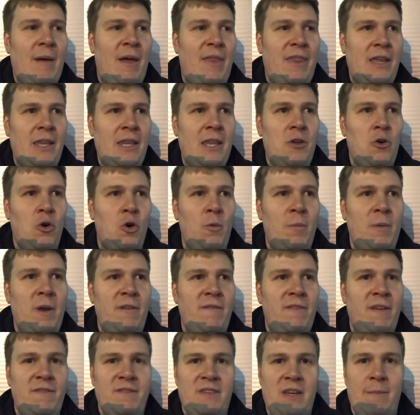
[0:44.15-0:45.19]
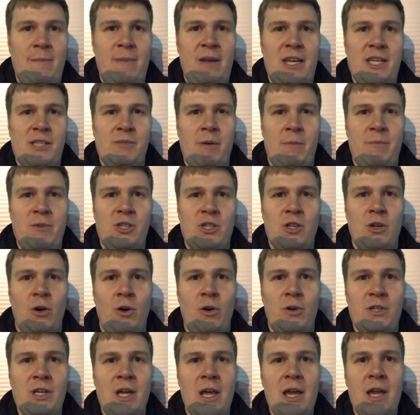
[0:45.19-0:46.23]
I think the opening 15 minutes when we
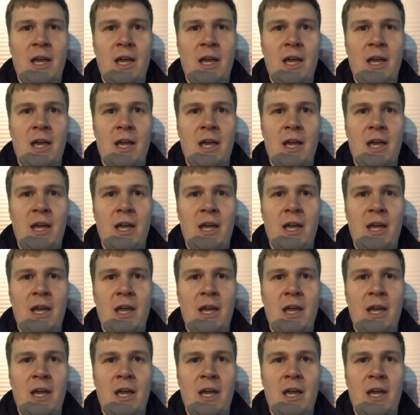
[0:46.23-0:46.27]
scored